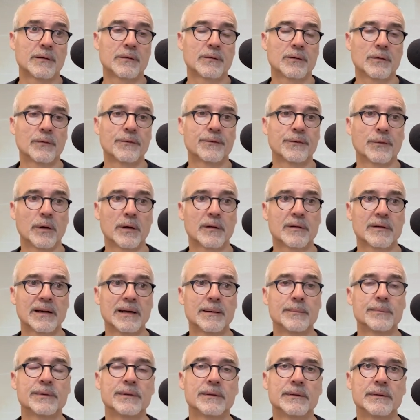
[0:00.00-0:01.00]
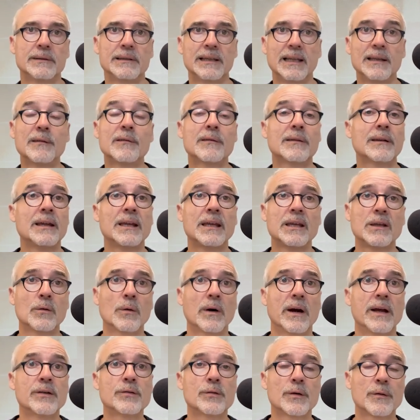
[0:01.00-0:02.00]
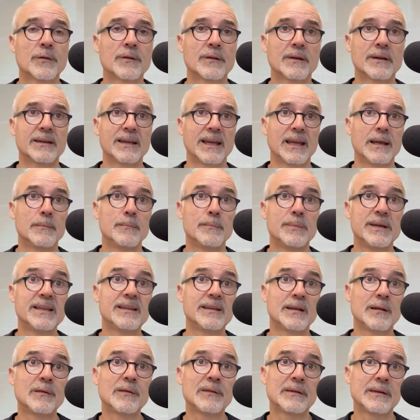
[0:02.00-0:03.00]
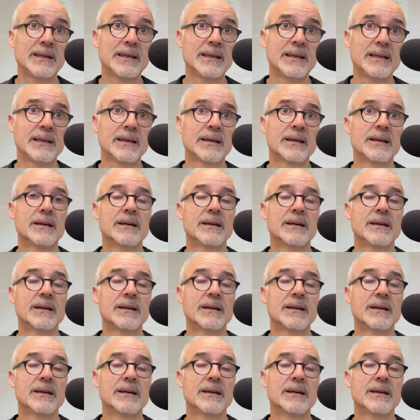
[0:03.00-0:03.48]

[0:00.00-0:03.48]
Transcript: So for example, let's say you're interested in BTC